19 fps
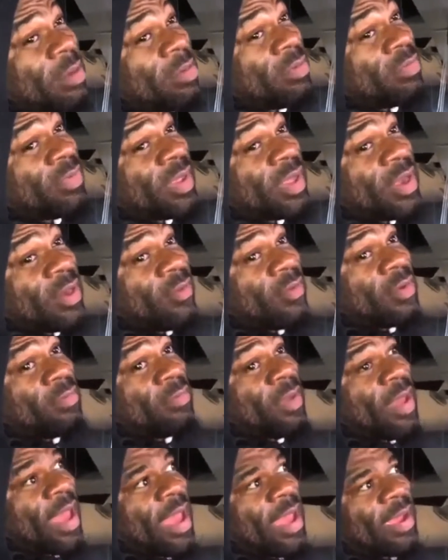probably going
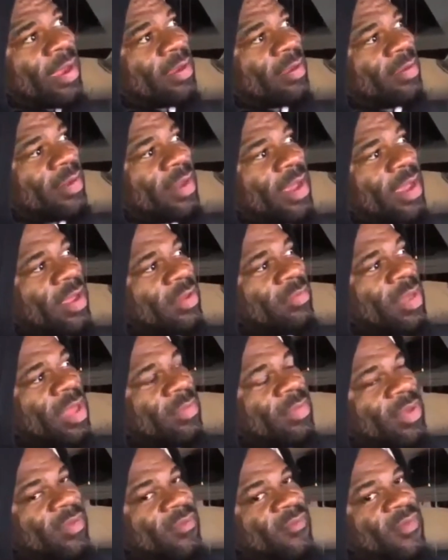back like
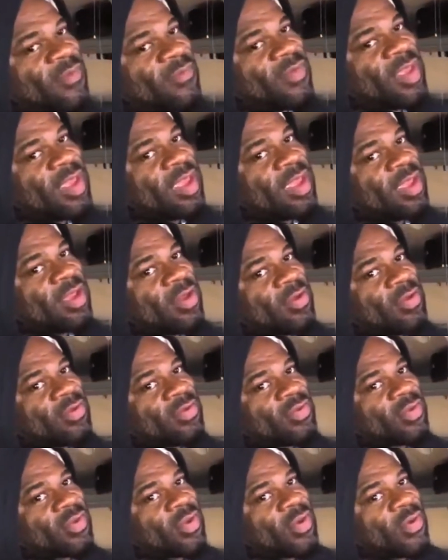maybe 15
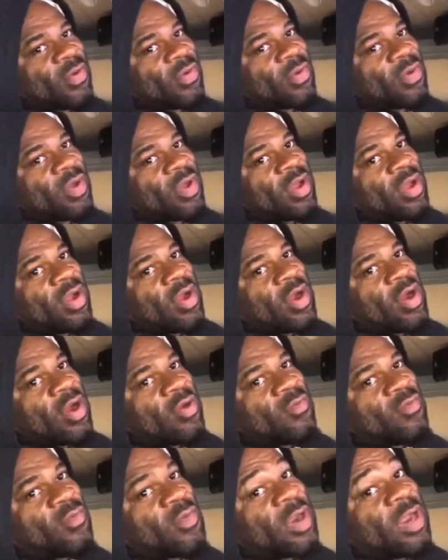years ago
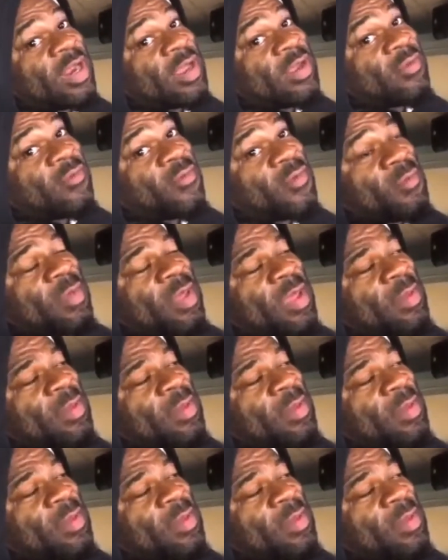of reading for